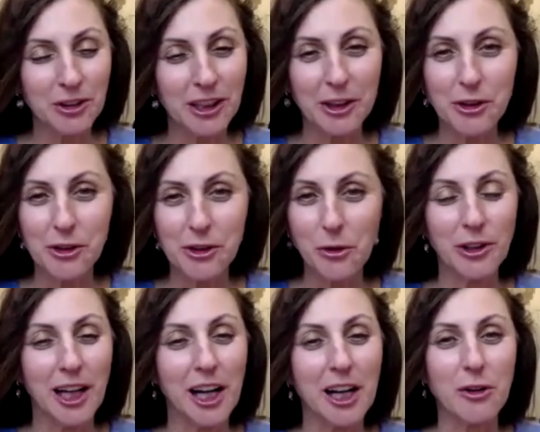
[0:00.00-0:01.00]
that you're
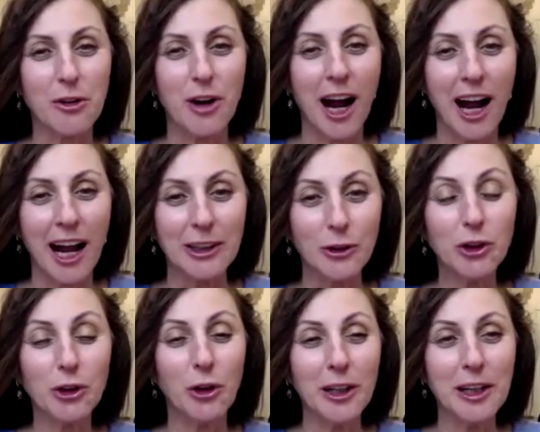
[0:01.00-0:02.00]
going to cry,
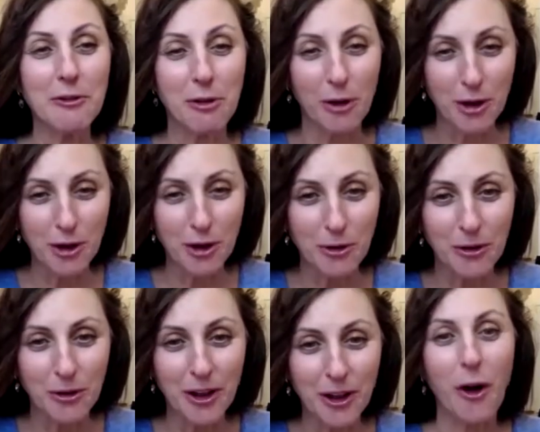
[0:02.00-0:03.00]
not only for you,
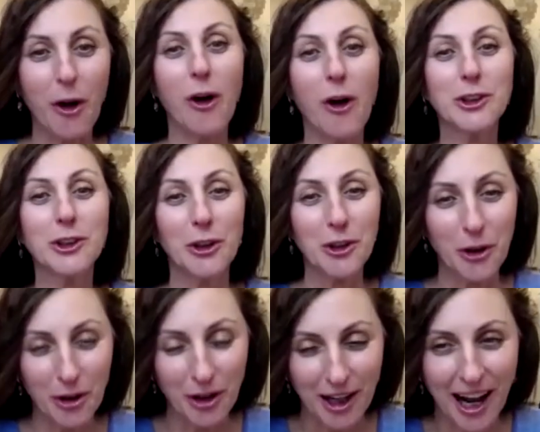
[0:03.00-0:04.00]
also
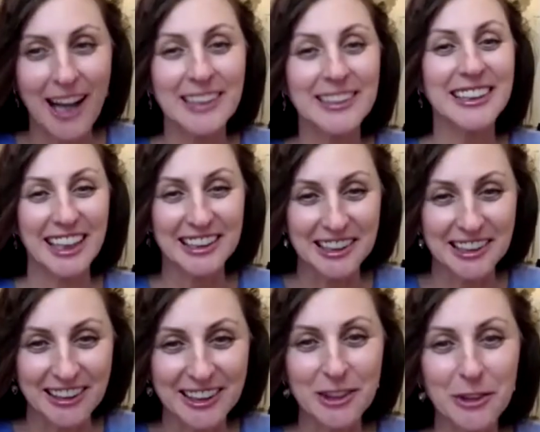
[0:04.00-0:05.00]
your
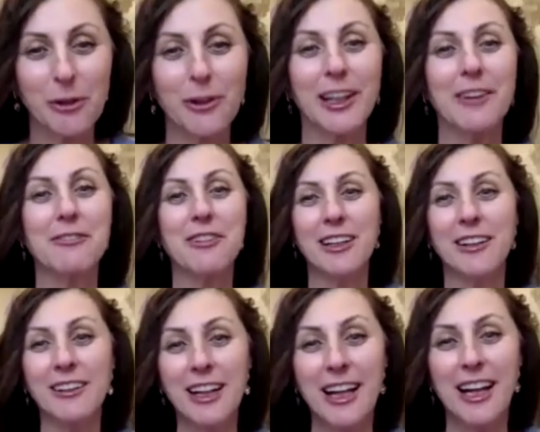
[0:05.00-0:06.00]
ancestors. You're going to
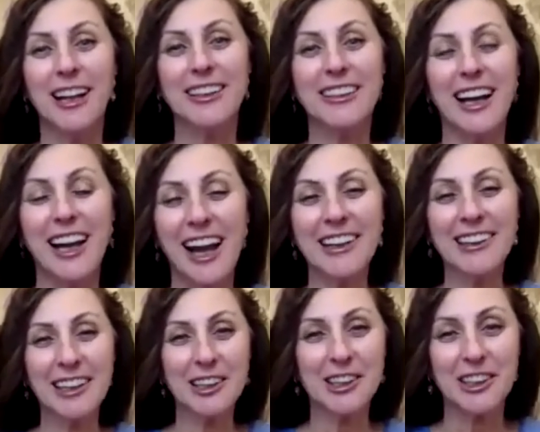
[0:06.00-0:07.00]
feel the
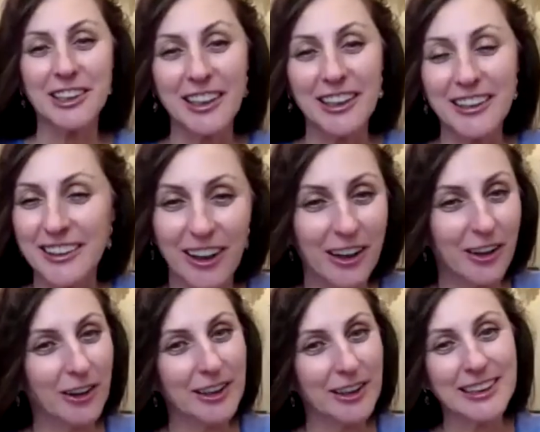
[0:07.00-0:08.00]
energy and,
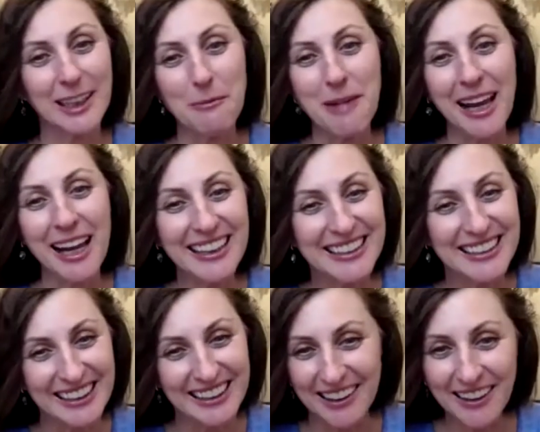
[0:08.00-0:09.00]
oh, it's
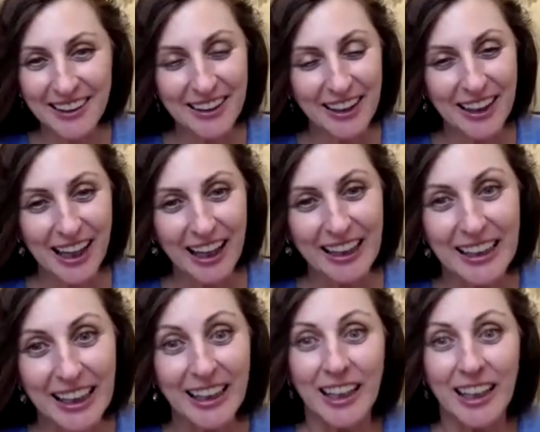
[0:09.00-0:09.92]
amazing, eh? It,